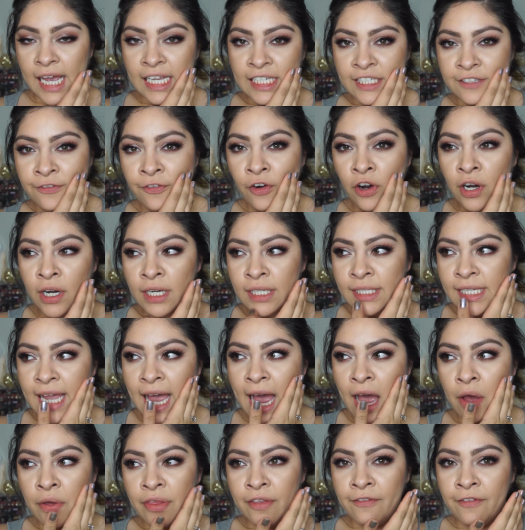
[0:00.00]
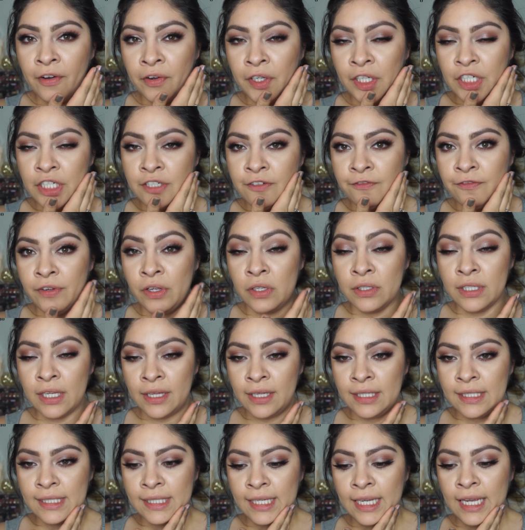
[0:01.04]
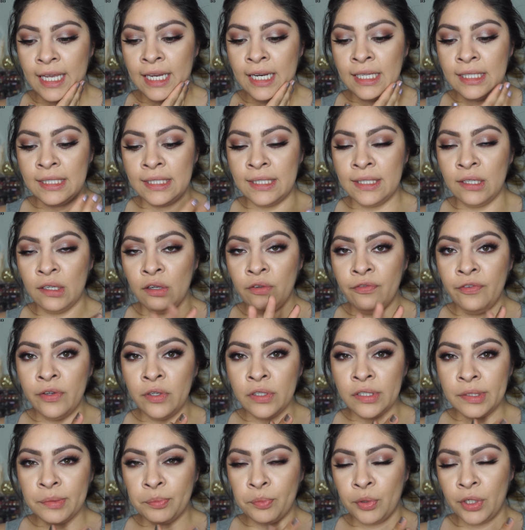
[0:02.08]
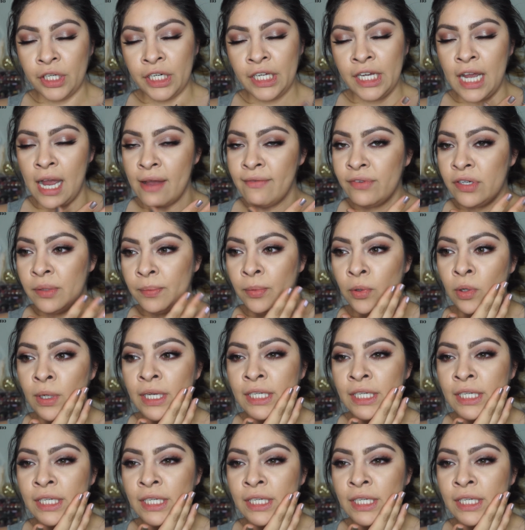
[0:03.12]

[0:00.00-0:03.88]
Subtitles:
As far as how the foundation feels on the skin, it still feels pretty comfortable.